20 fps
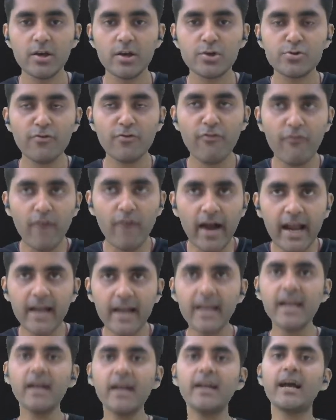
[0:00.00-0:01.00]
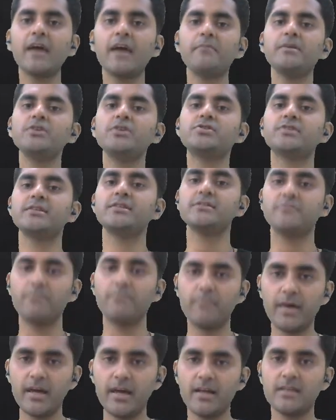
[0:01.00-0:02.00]
So finding dimensions
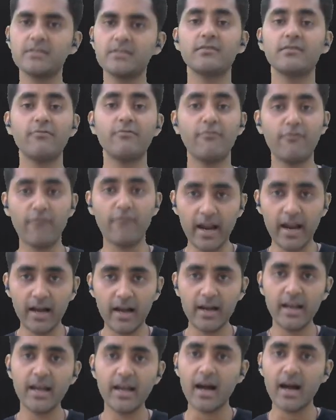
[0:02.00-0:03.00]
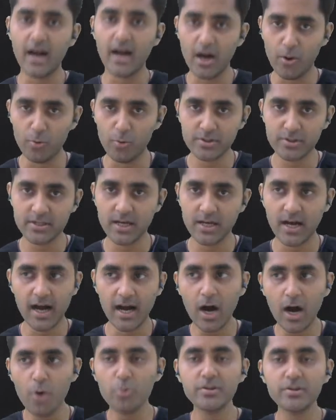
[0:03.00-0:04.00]
means finding out
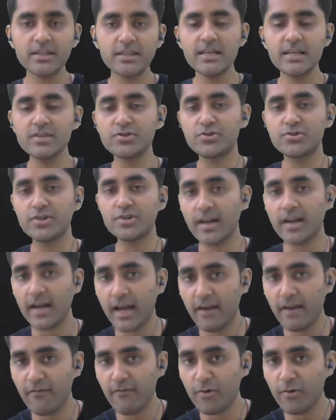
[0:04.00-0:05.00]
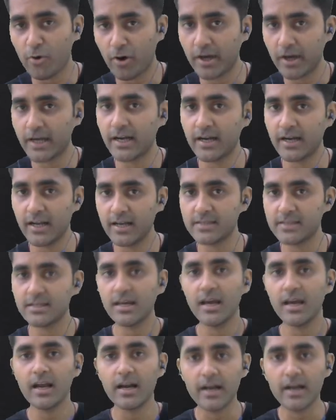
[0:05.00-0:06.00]
how these derived quantities
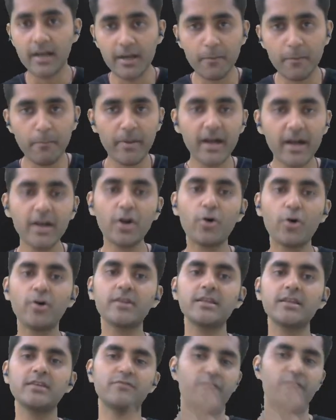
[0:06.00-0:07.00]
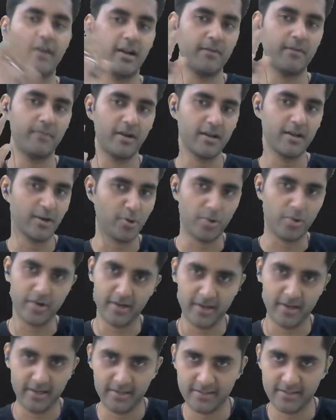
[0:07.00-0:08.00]
depend on these fundamental
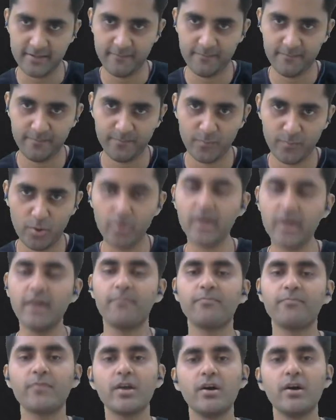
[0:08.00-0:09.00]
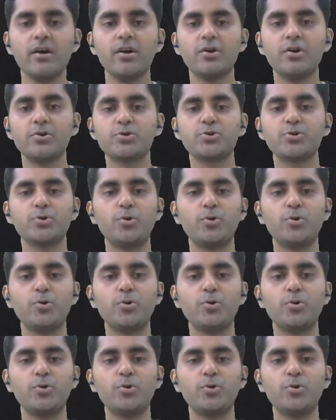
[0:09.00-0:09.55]
quantities. Okay, so